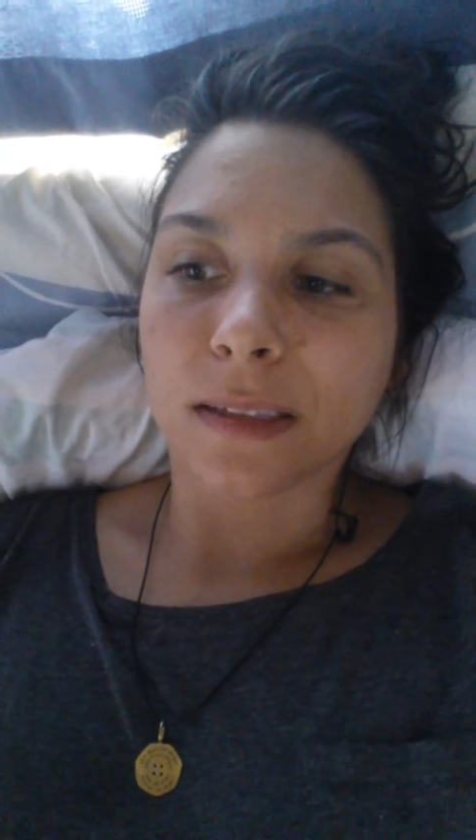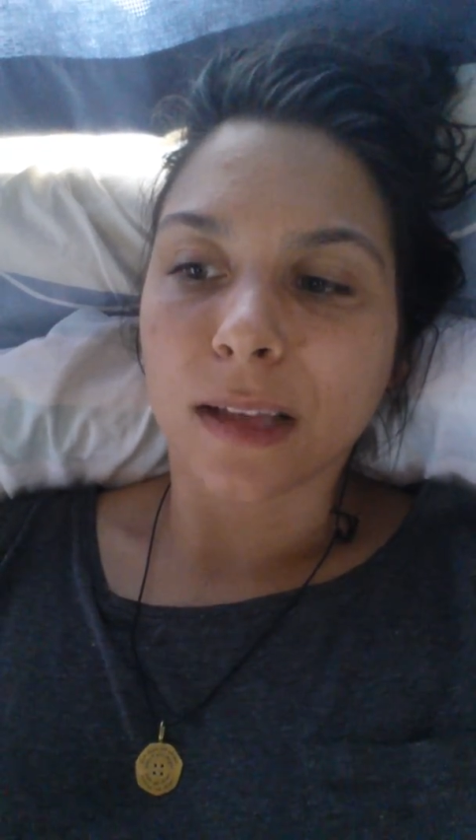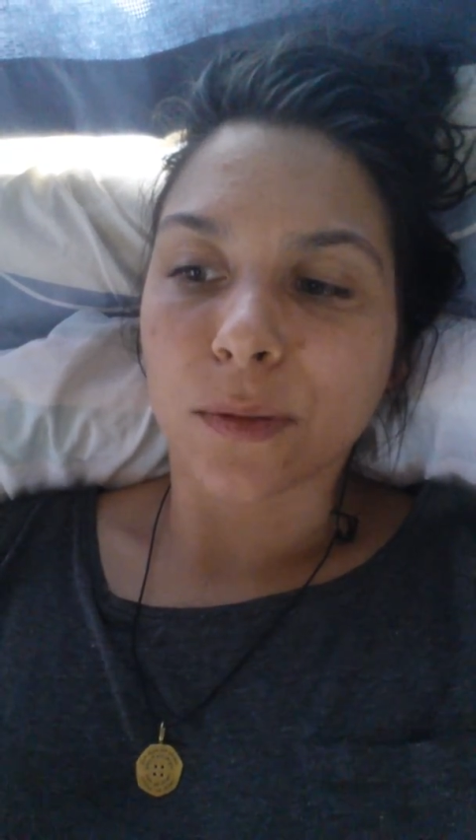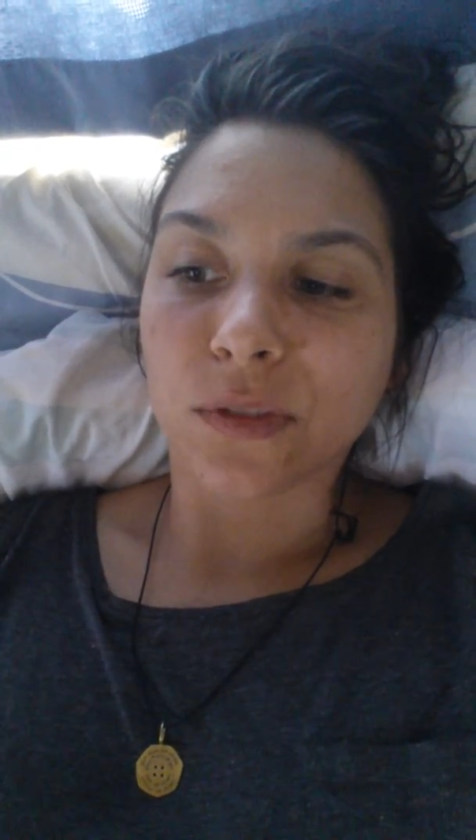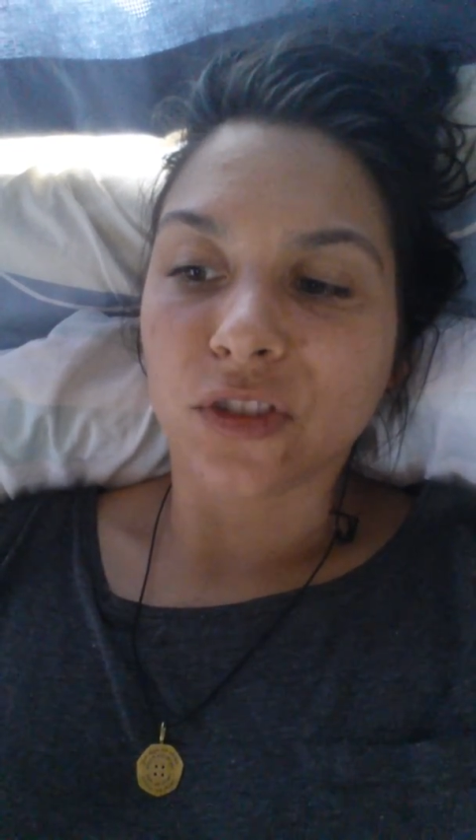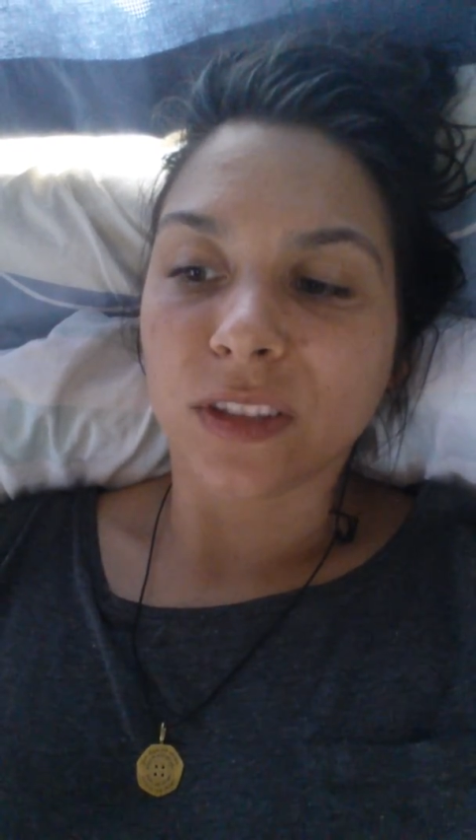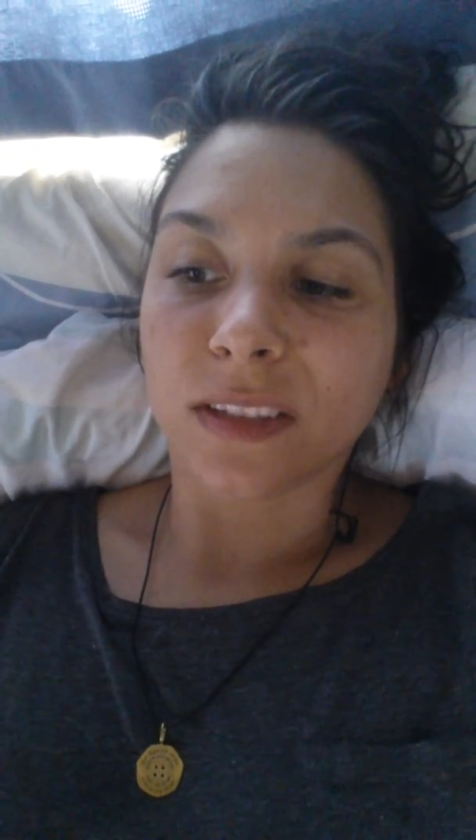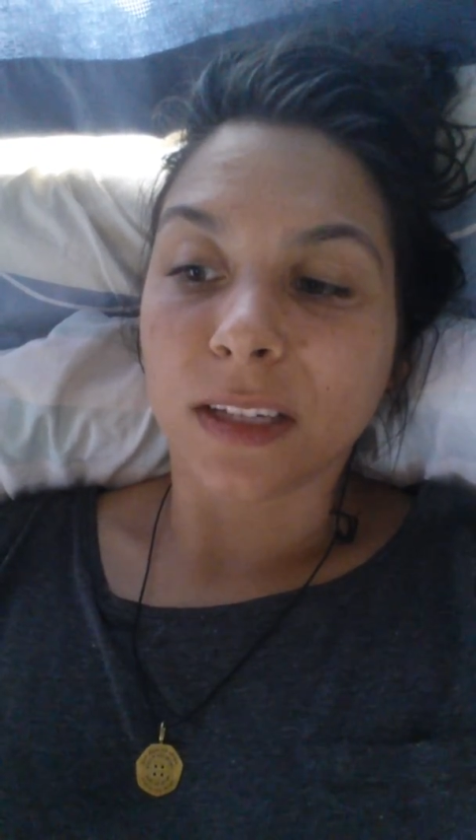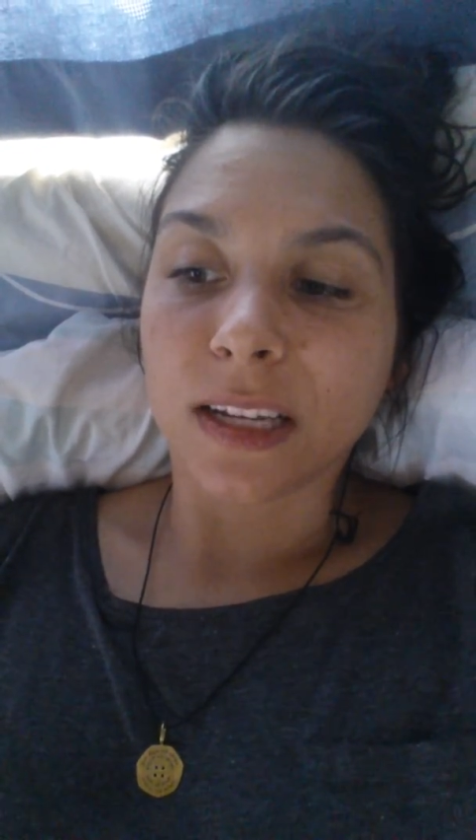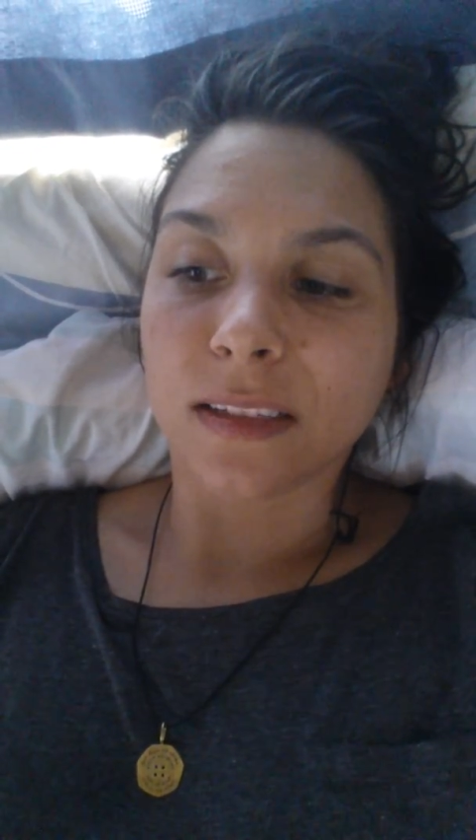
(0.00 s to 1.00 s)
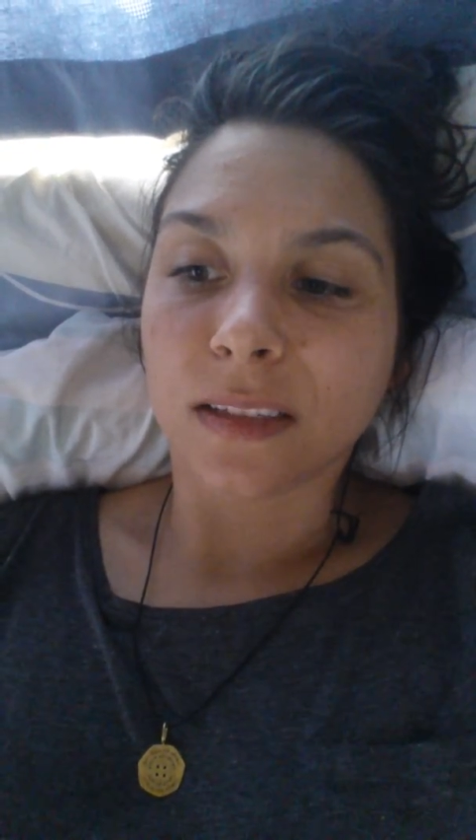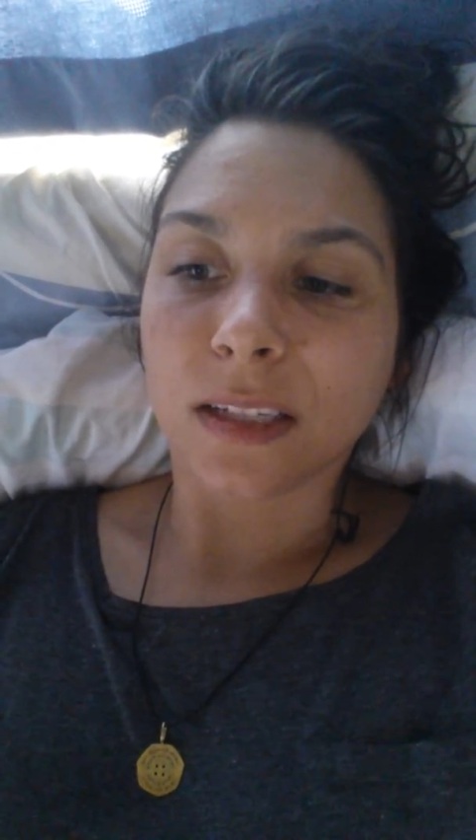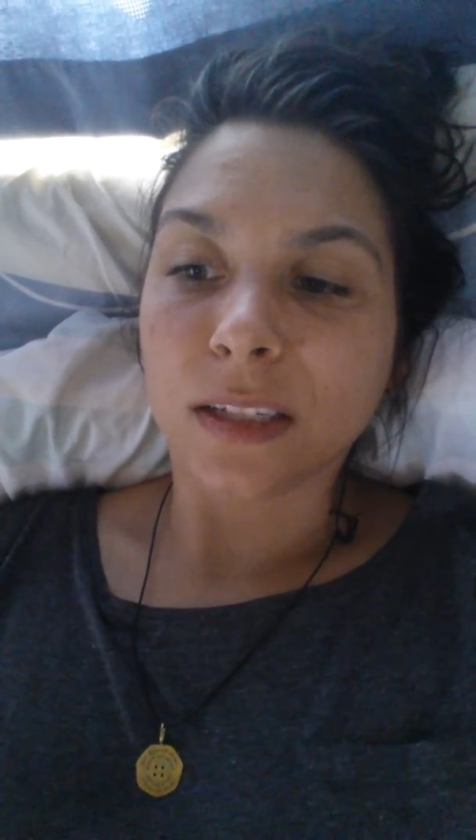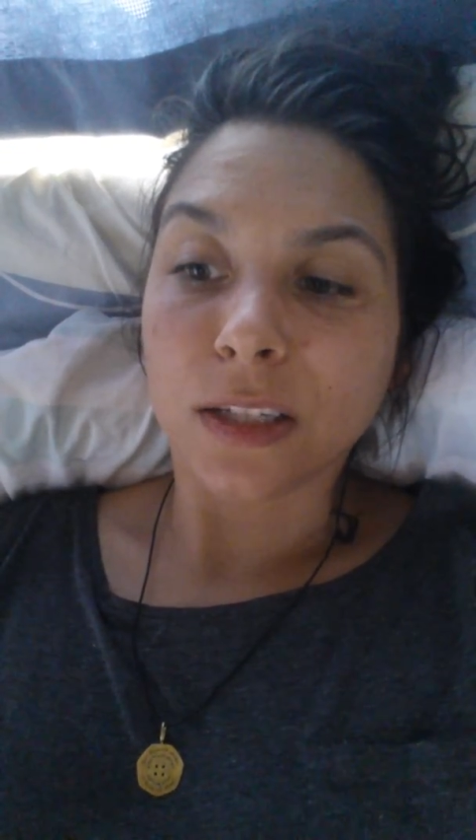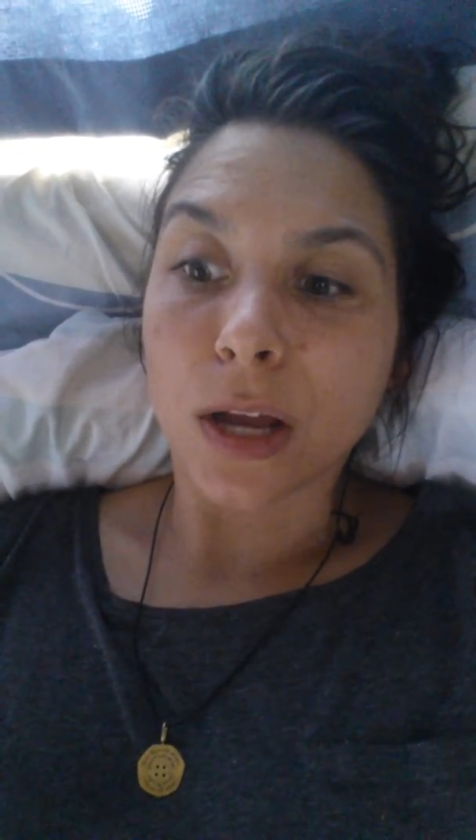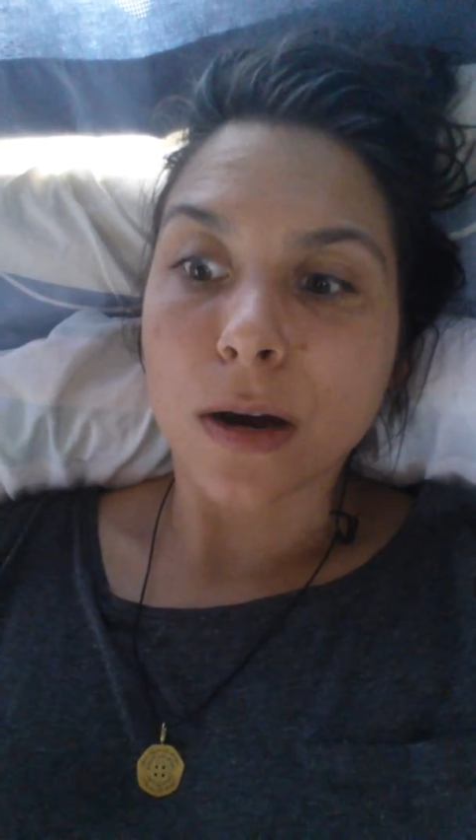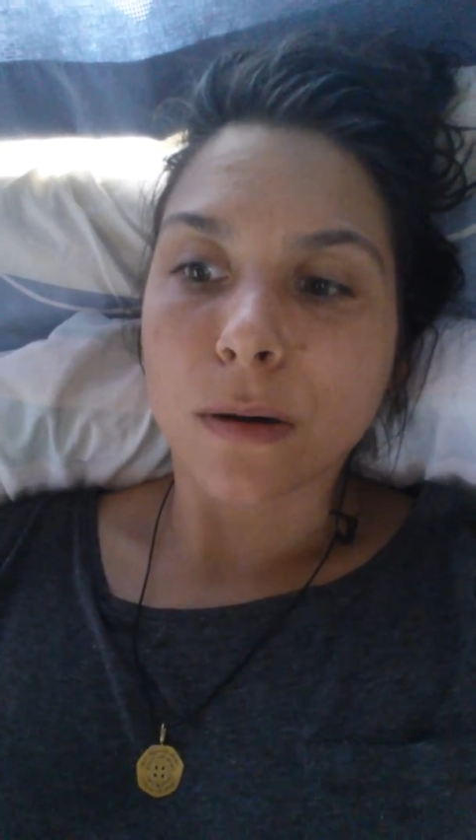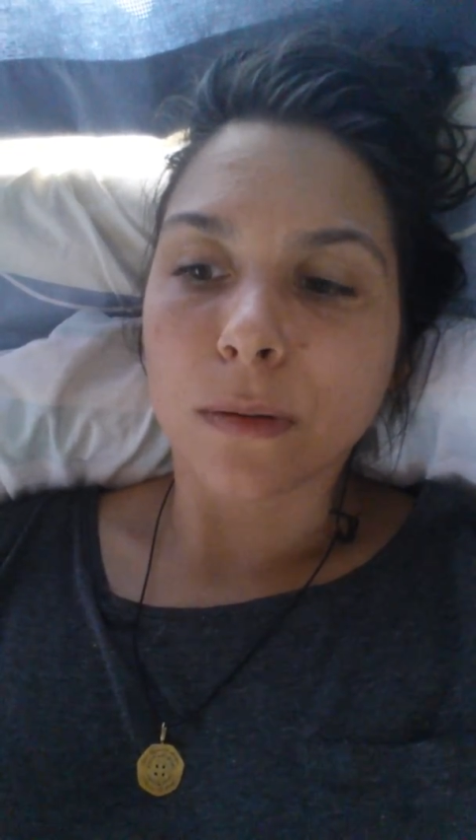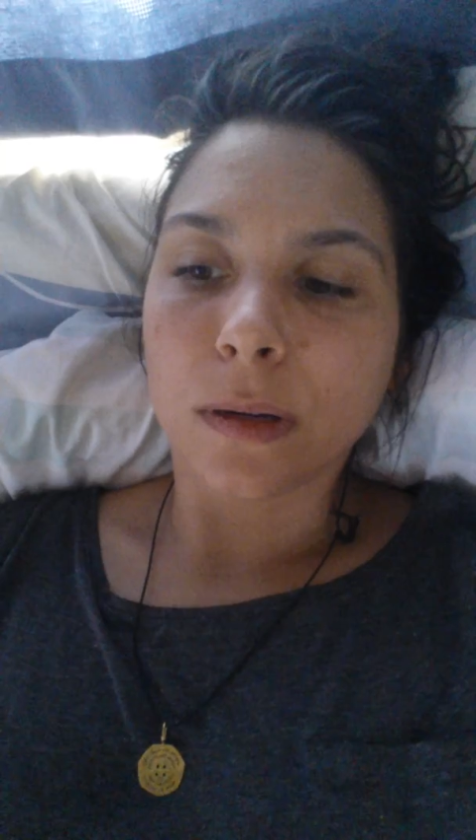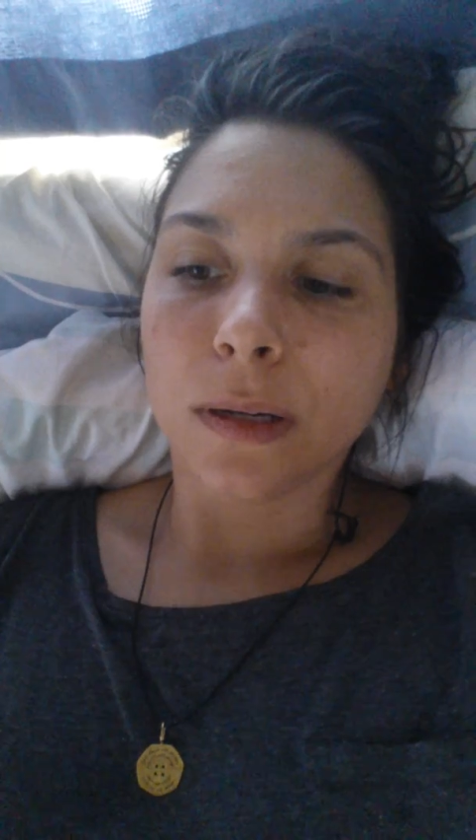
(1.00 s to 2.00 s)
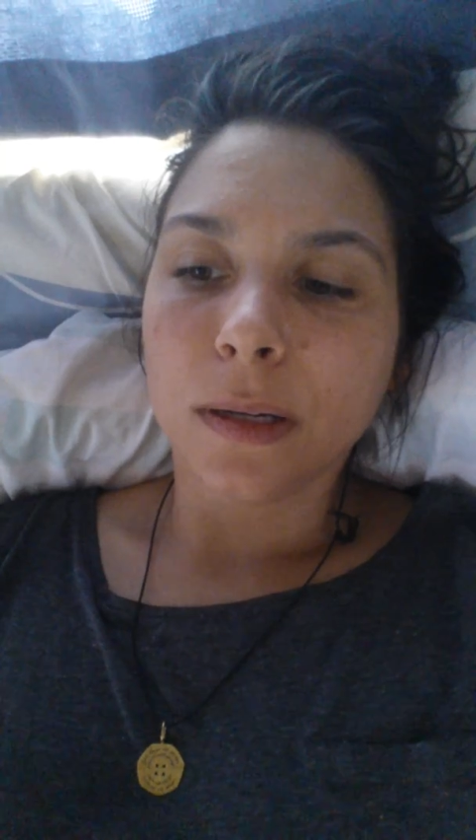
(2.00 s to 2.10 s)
That was just an instant no.